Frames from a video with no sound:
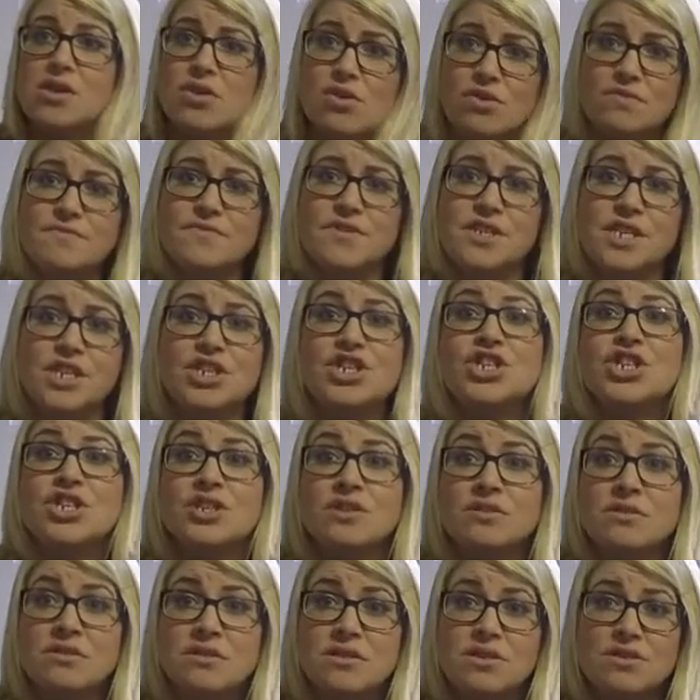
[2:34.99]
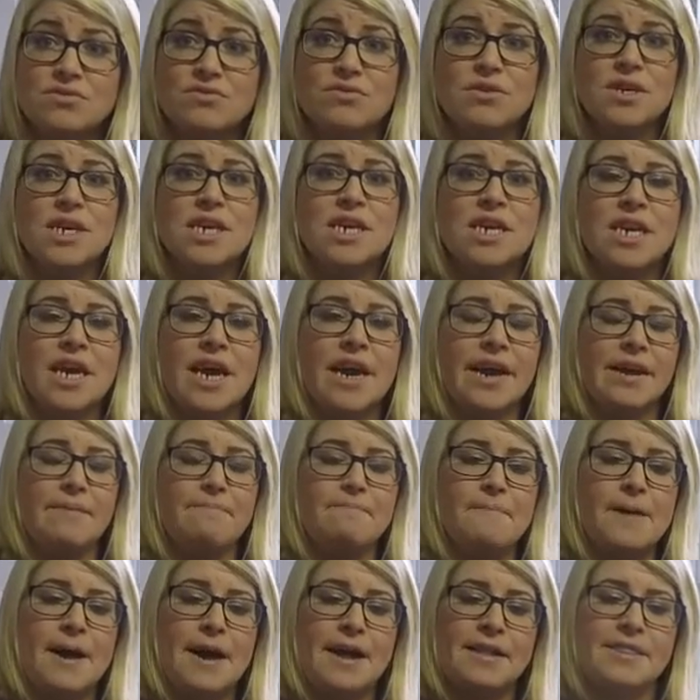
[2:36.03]
of digital. You know,
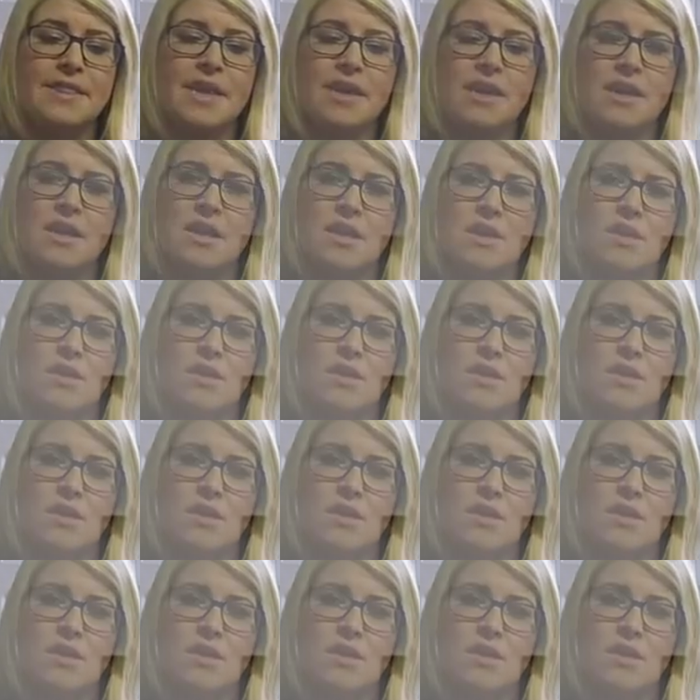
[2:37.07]
I think,